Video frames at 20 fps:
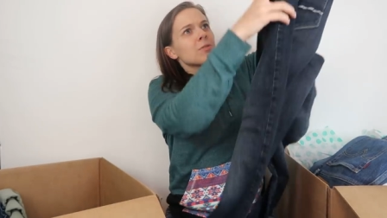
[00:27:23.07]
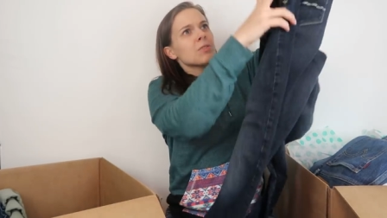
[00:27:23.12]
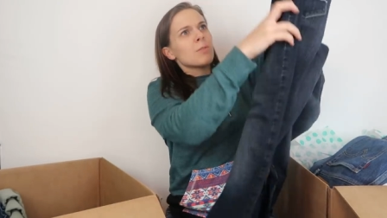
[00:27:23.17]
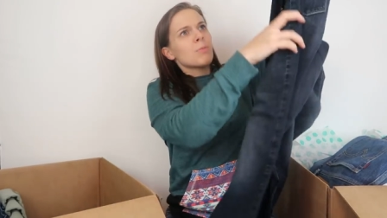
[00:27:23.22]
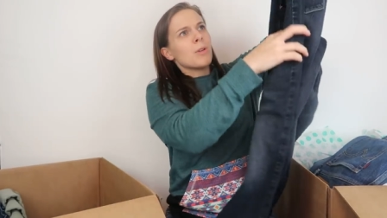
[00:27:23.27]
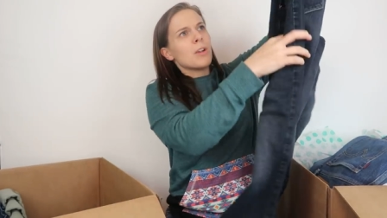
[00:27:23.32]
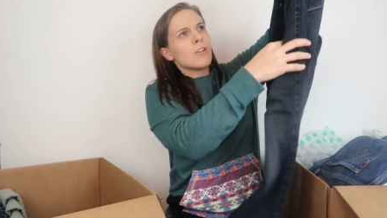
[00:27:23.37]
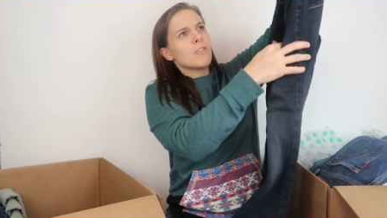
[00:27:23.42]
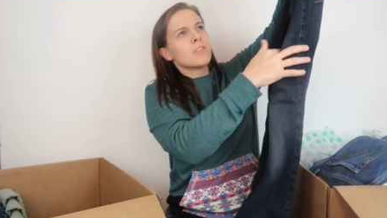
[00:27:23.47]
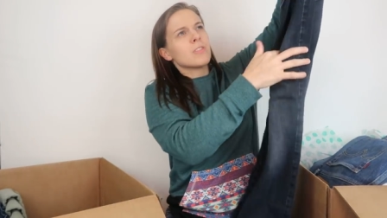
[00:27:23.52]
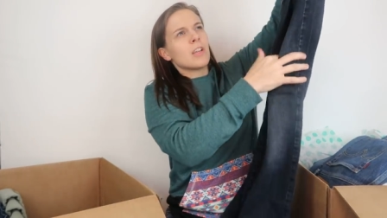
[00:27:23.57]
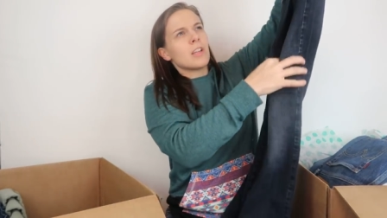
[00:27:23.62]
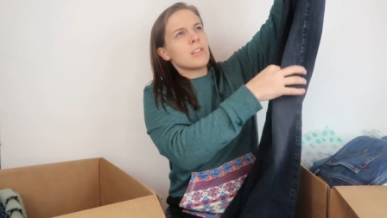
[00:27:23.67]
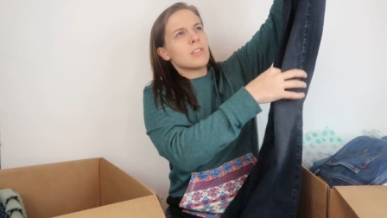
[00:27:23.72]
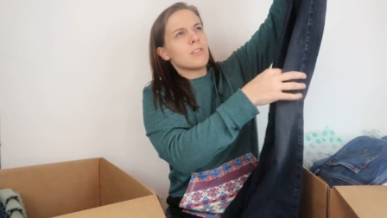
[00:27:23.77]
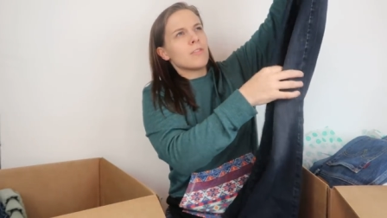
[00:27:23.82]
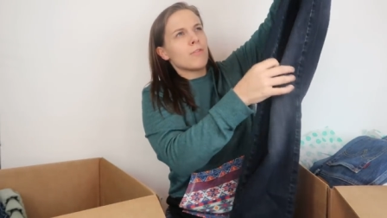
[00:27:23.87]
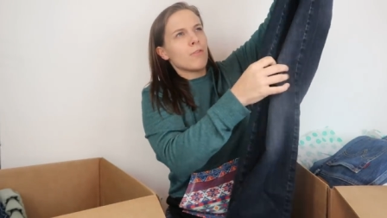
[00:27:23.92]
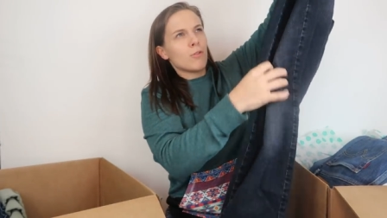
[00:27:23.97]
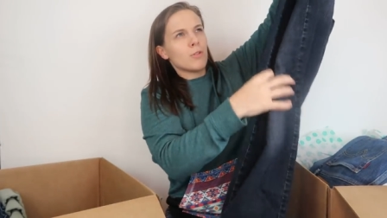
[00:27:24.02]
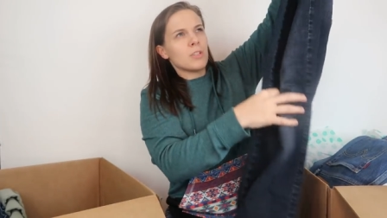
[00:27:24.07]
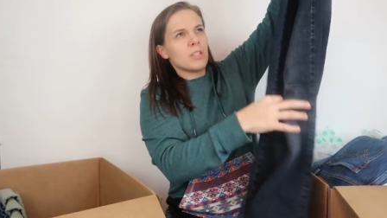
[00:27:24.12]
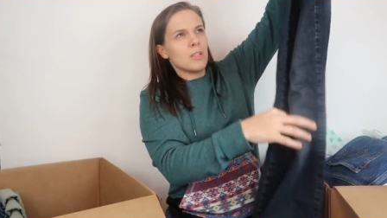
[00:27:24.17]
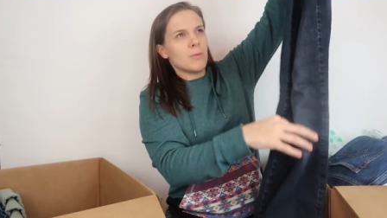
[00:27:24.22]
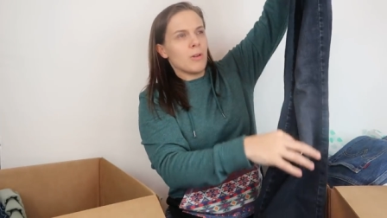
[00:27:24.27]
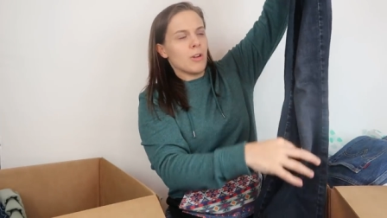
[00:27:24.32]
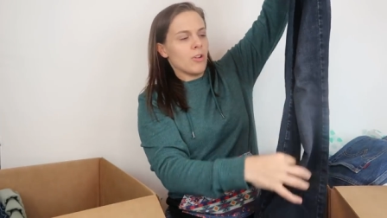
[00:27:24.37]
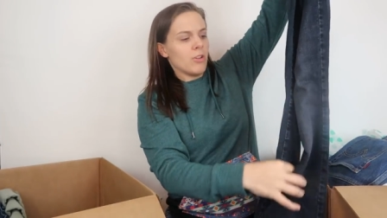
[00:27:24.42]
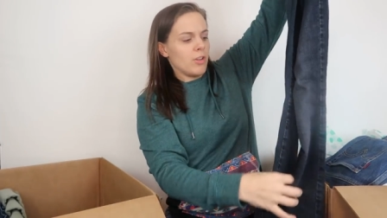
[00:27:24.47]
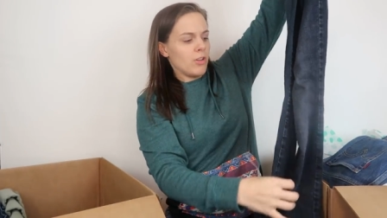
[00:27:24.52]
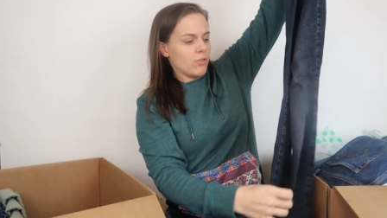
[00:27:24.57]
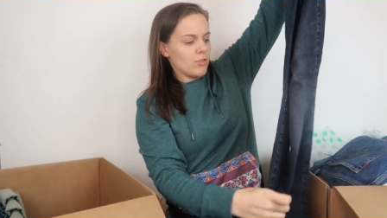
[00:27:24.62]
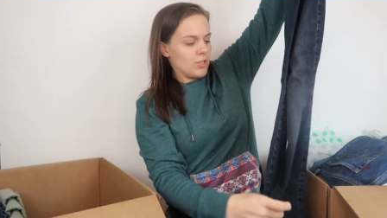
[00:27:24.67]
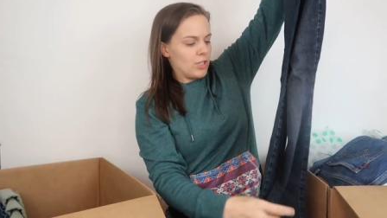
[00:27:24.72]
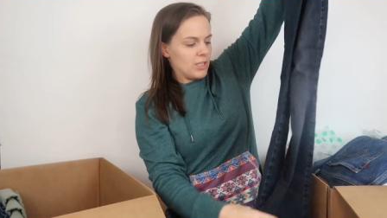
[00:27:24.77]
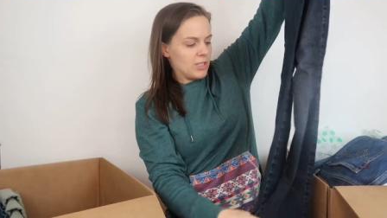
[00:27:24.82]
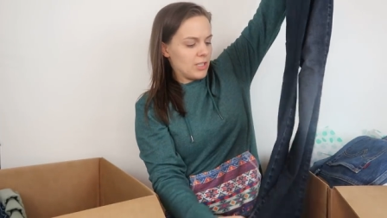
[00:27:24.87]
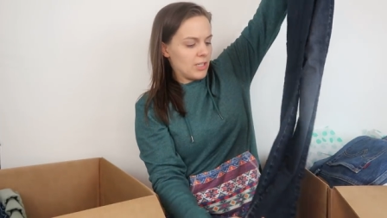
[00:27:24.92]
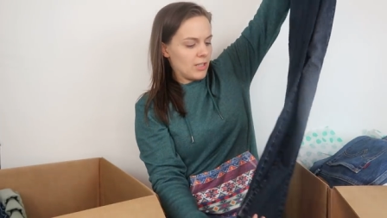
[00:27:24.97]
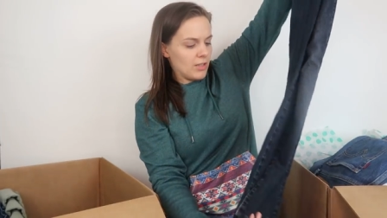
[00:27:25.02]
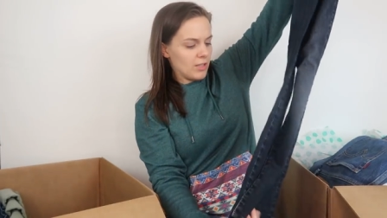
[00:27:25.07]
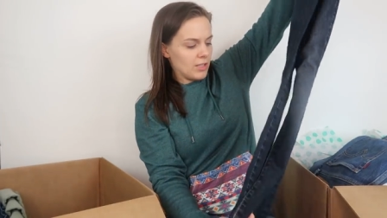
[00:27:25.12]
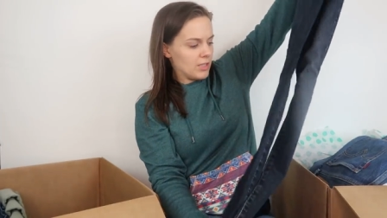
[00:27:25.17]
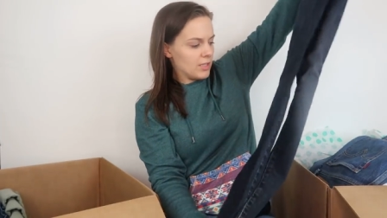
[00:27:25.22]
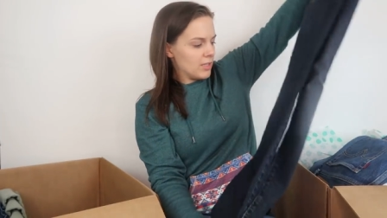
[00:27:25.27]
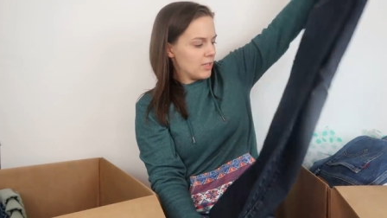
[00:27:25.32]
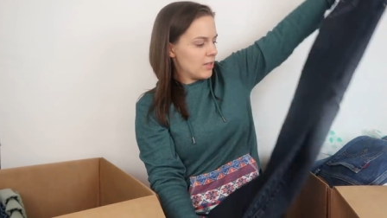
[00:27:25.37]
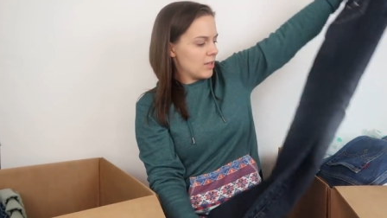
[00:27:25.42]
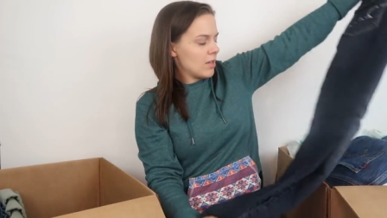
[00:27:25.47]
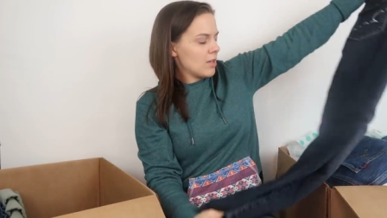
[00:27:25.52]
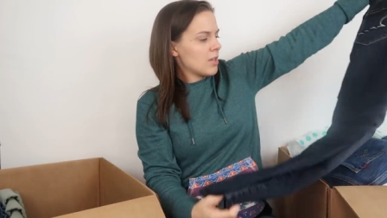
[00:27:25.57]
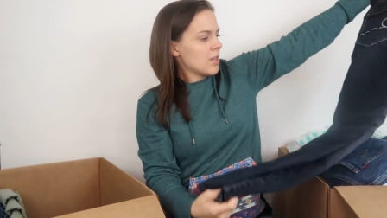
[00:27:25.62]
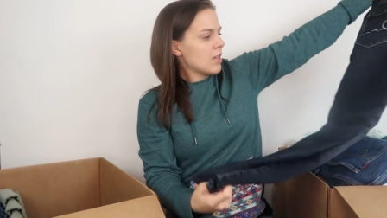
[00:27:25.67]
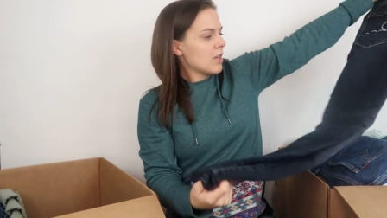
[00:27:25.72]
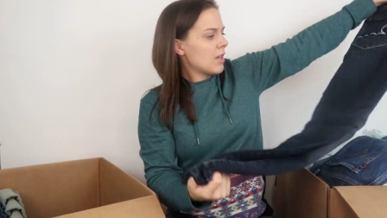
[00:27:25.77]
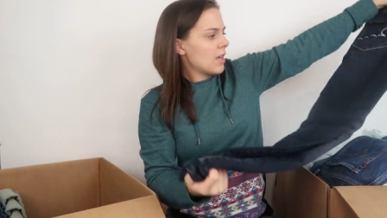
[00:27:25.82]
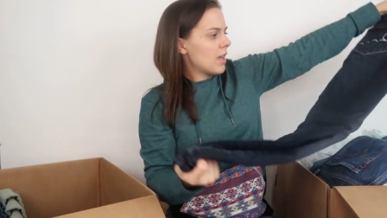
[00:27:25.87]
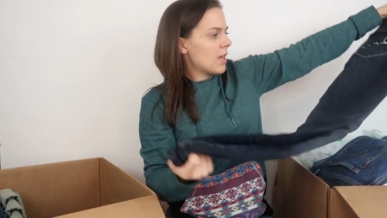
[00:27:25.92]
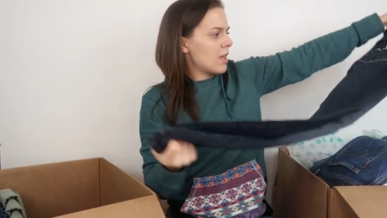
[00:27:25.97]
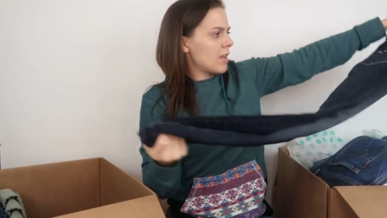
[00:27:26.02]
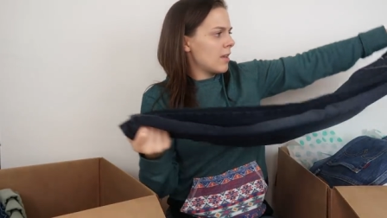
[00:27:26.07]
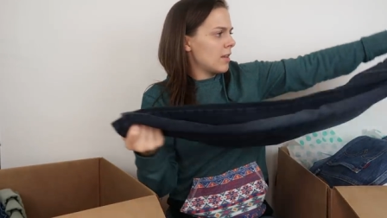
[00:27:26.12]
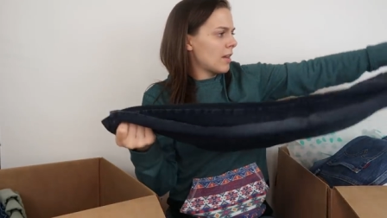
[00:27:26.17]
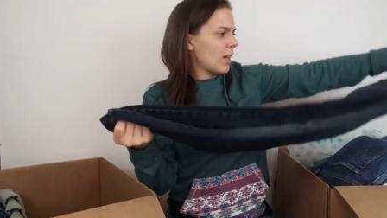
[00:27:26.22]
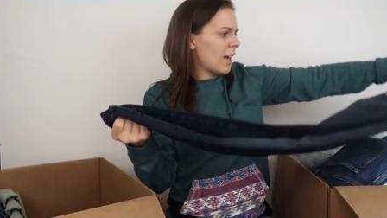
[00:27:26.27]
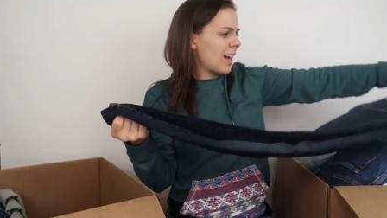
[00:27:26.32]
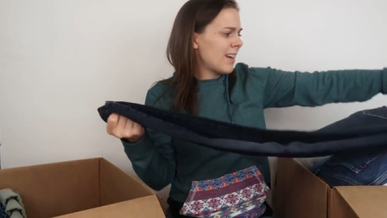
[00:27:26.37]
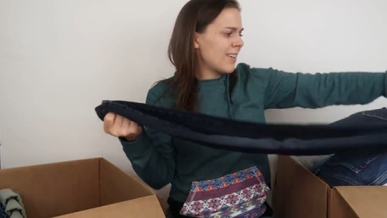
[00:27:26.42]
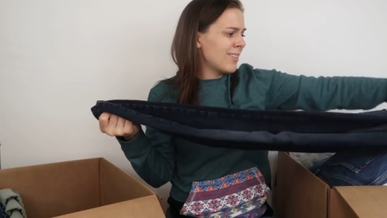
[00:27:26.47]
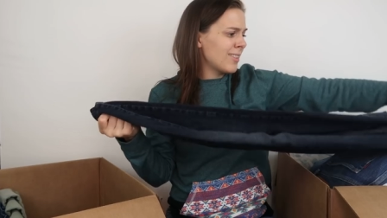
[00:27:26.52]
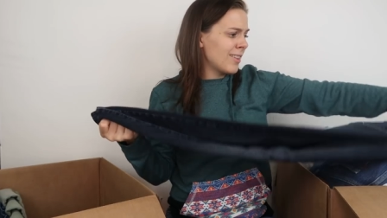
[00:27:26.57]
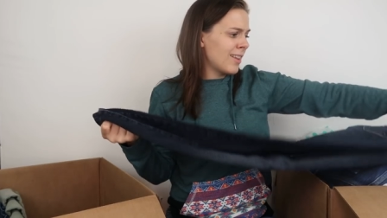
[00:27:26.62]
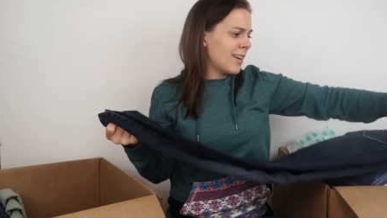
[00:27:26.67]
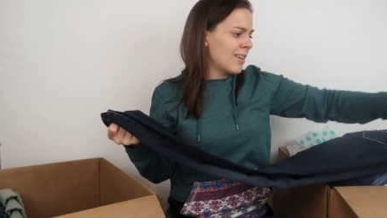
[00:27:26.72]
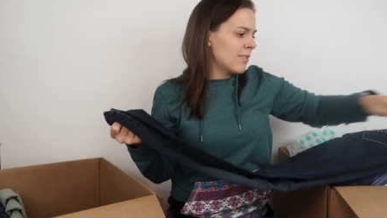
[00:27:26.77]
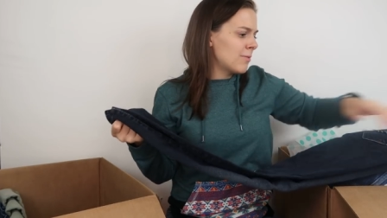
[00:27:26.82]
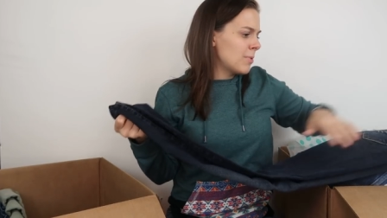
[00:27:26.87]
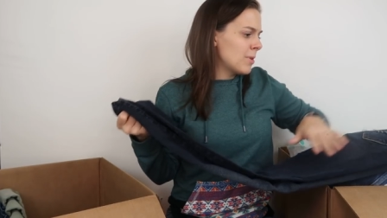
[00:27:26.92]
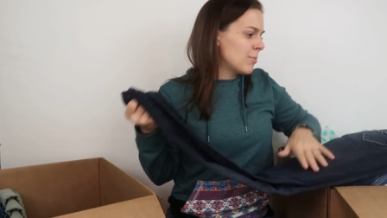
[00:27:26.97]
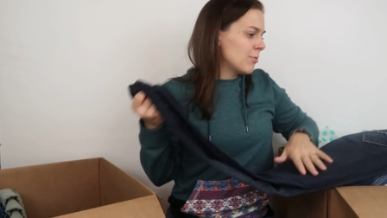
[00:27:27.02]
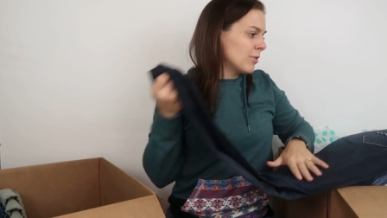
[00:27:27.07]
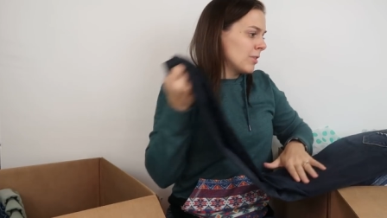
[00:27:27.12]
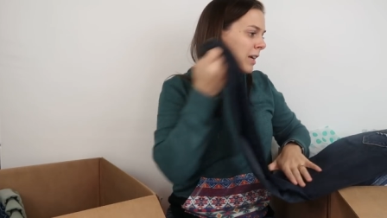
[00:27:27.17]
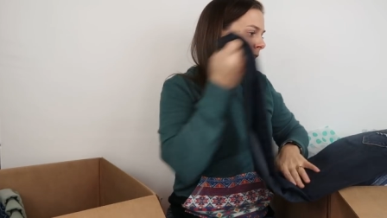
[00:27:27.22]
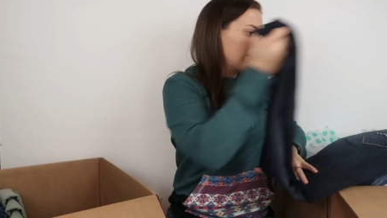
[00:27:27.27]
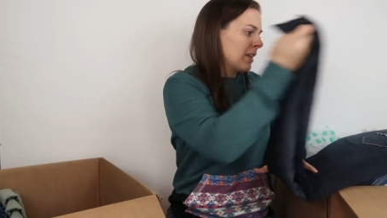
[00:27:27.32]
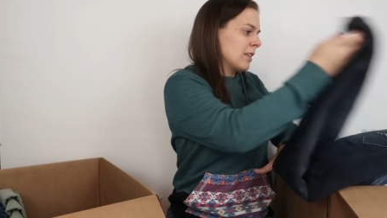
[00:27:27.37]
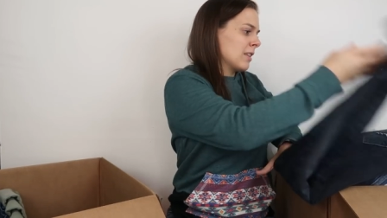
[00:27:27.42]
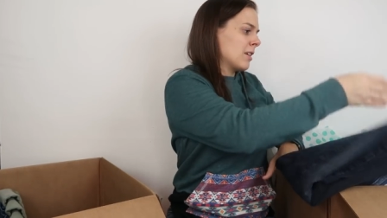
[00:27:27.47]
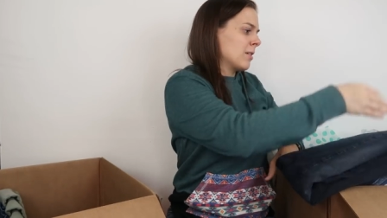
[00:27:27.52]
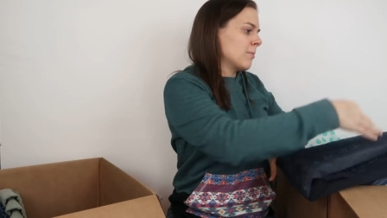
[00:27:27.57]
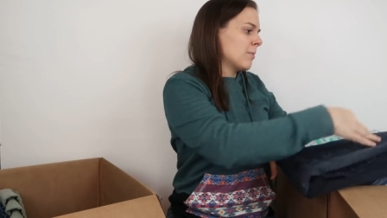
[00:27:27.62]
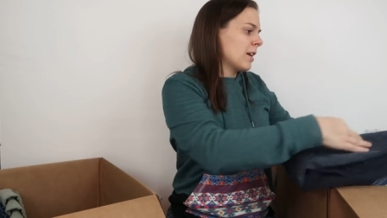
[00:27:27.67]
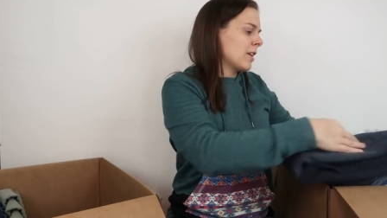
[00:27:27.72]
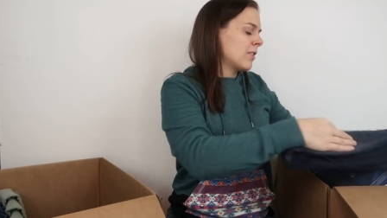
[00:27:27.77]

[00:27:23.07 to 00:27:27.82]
it was a pair of size 14 American Eagle jeans that I listed and I had a lot of people liking them.